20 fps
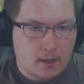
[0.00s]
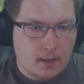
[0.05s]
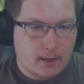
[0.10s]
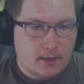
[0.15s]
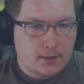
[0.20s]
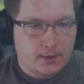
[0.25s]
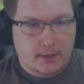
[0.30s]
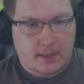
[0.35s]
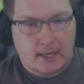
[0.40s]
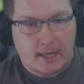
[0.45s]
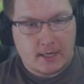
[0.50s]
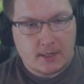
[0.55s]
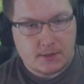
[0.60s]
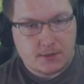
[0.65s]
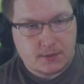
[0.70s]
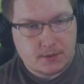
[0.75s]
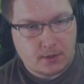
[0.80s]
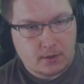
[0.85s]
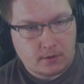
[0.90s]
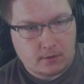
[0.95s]
In the
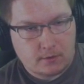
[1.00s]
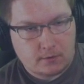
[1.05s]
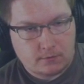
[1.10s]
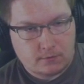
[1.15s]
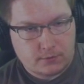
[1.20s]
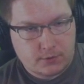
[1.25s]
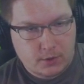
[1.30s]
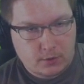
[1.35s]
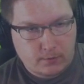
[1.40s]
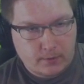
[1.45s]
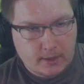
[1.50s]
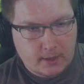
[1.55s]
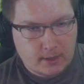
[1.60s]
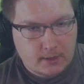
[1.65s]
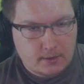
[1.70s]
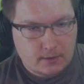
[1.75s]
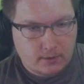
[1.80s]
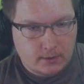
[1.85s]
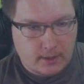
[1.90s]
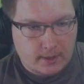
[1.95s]
case of doing
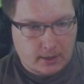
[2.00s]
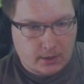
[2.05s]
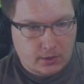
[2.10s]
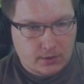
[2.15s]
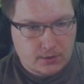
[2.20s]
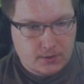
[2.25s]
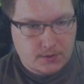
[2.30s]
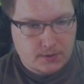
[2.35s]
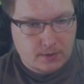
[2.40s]
it like this